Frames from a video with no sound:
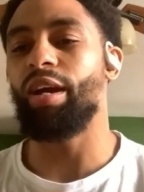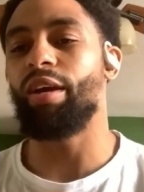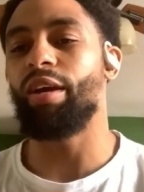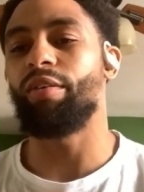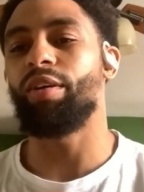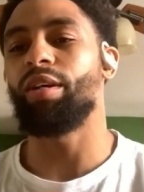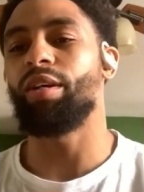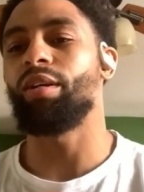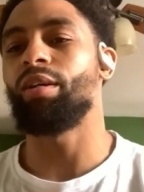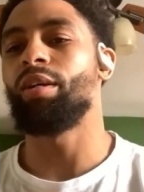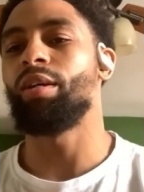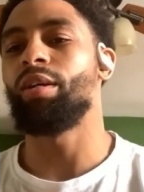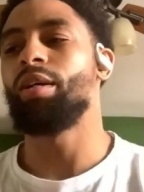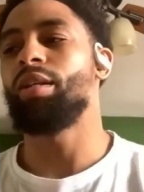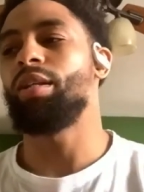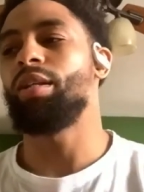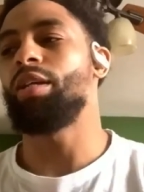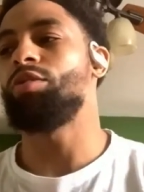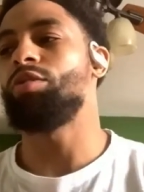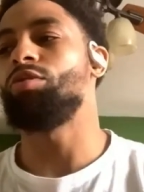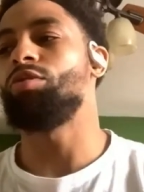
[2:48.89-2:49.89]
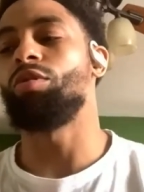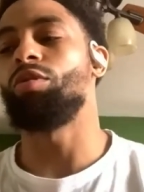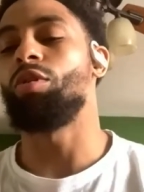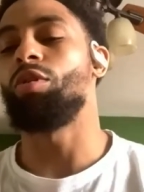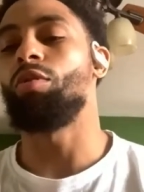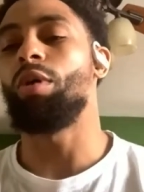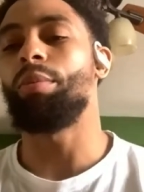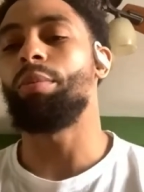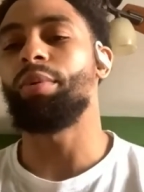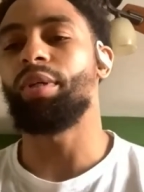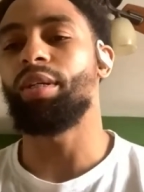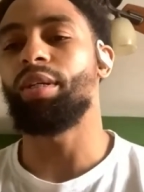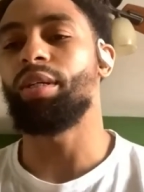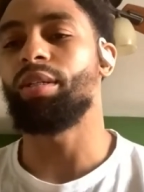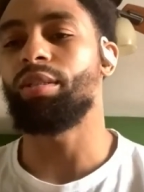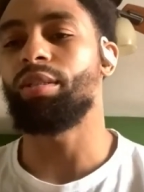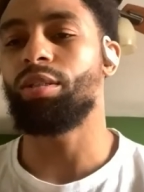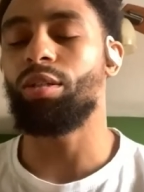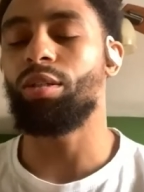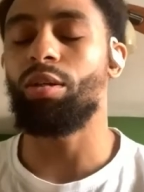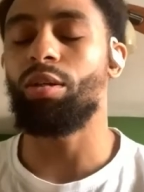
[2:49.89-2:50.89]
area that you can go up
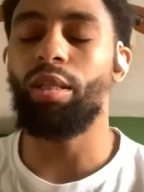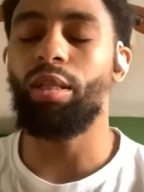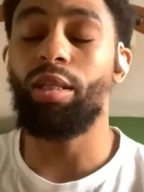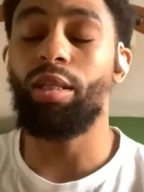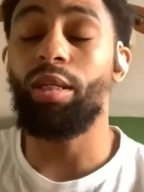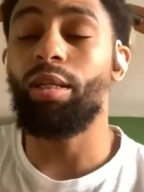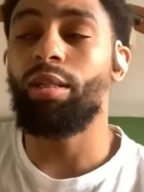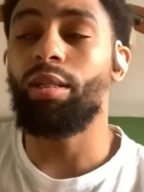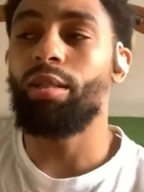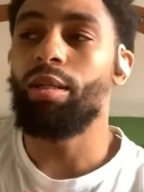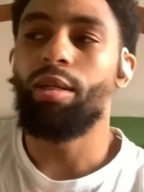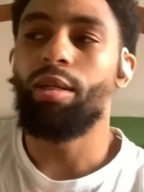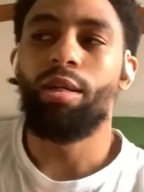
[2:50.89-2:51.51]
against. So I think